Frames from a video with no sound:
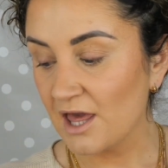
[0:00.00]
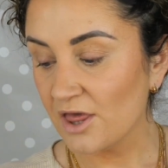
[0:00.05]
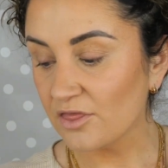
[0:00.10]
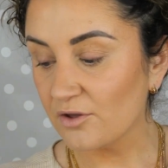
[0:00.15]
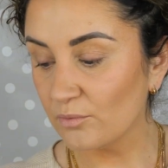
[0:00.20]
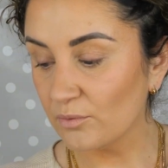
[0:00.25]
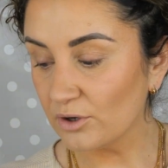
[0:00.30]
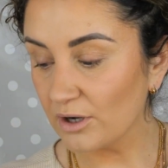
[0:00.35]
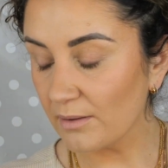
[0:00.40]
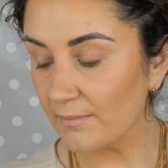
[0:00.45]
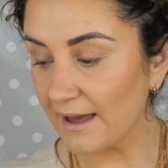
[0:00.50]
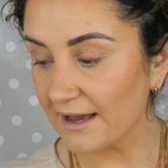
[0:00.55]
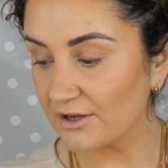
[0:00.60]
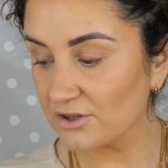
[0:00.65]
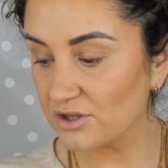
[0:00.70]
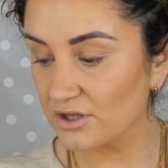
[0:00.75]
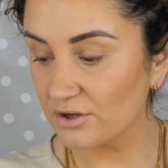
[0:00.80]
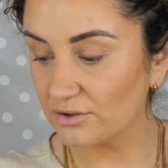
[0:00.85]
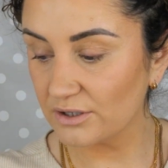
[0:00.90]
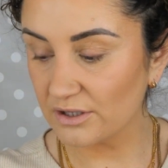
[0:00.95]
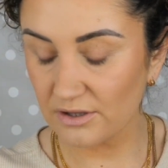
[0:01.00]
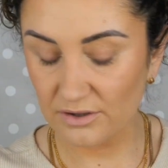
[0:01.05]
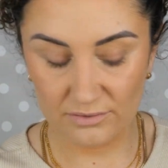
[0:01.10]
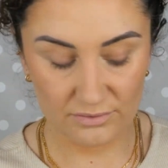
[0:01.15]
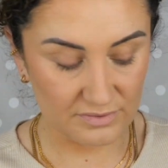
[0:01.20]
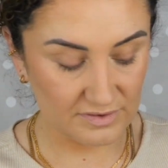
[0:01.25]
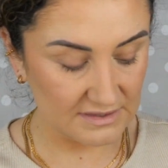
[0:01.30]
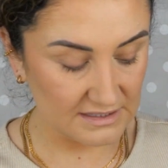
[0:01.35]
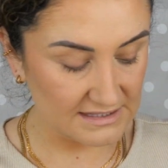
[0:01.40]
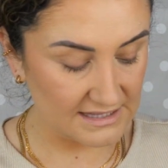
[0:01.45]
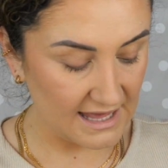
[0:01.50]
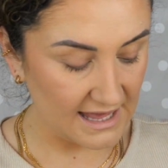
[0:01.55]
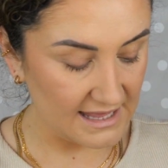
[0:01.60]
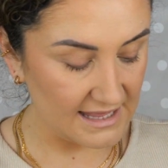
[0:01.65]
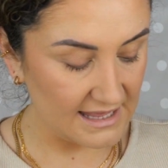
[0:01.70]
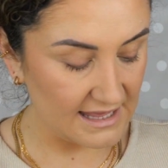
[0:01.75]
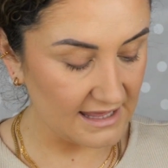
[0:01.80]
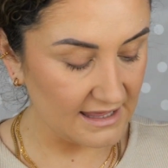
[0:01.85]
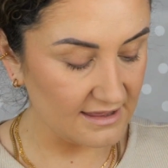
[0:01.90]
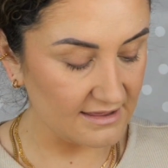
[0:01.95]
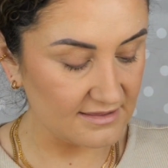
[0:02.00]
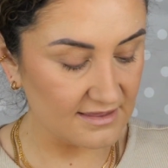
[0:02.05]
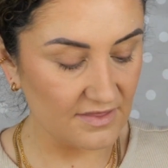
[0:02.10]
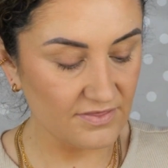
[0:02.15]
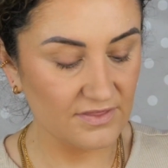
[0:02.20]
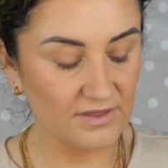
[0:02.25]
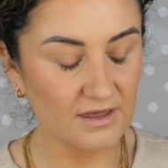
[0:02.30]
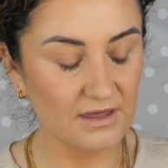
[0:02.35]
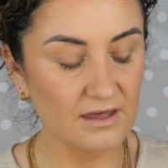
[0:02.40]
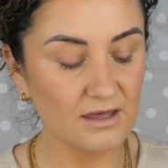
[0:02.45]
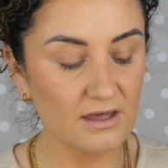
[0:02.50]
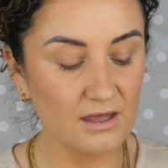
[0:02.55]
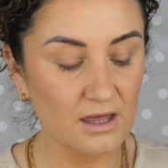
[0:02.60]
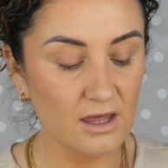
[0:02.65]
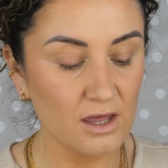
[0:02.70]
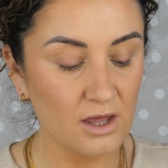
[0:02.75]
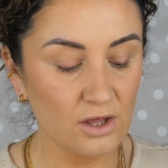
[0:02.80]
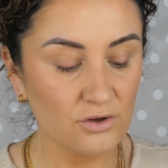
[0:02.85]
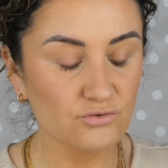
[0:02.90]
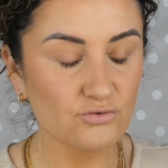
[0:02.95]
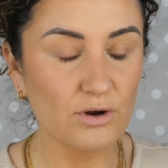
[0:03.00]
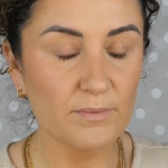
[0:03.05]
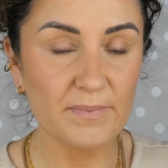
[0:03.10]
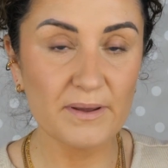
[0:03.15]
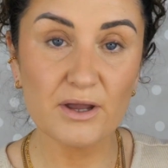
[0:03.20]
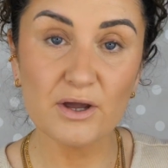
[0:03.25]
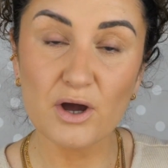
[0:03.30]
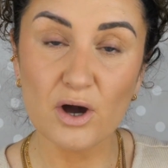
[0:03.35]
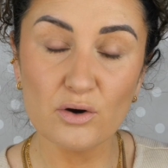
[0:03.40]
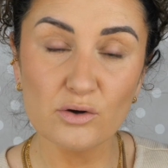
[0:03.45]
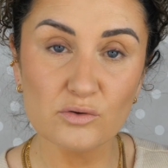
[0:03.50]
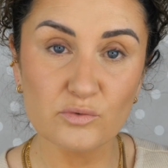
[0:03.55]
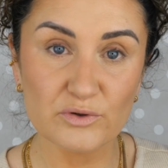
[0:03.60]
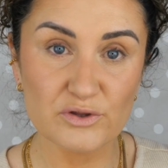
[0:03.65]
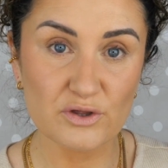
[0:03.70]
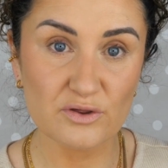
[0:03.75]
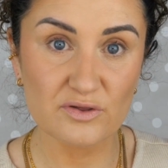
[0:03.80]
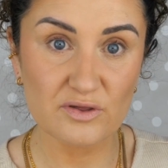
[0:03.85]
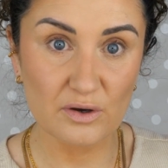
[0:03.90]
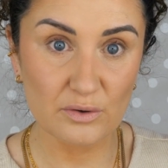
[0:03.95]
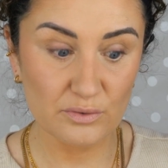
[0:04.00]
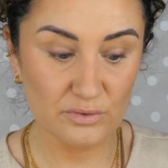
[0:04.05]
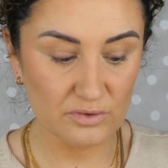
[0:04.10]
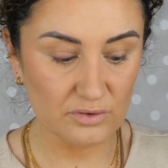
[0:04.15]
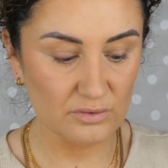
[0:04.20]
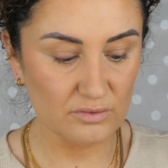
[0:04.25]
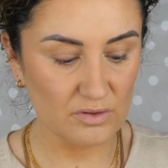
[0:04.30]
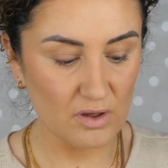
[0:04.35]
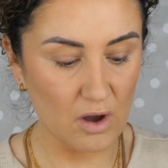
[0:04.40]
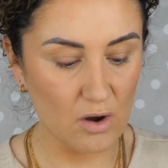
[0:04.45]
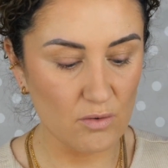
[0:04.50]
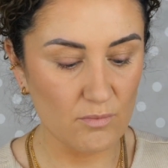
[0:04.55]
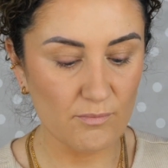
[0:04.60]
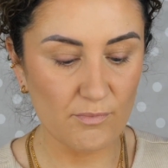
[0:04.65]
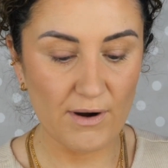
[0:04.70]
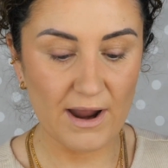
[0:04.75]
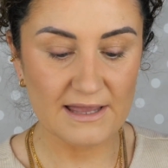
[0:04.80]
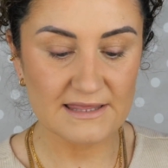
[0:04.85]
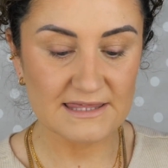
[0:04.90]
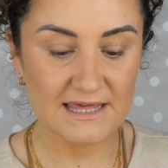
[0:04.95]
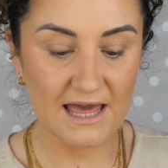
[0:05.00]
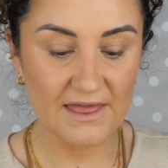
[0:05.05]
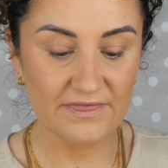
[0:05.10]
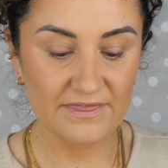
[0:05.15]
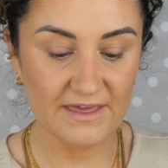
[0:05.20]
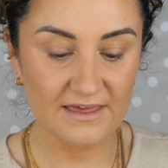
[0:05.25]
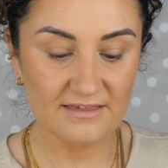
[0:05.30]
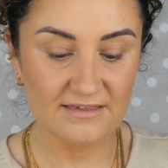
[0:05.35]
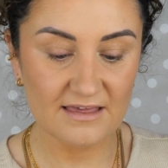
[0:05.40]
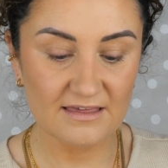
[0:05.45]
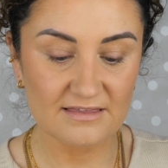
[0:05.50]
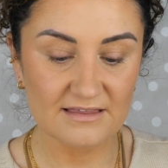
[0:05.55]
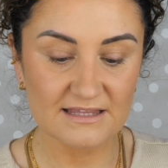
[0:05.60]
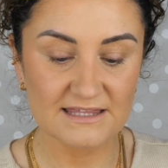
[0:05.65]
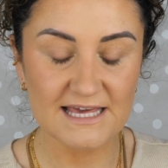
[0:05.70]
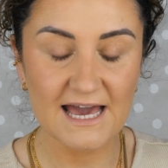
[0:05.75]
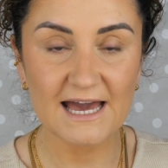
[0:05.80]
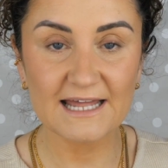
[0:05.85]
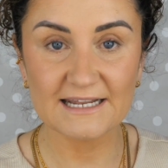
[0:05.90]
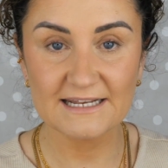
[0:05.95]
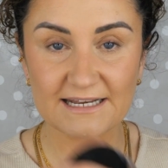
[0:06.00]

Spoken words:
The one I'm actually going to use today is the Dripping Gold, which is SoSu's own brand, and this is the tan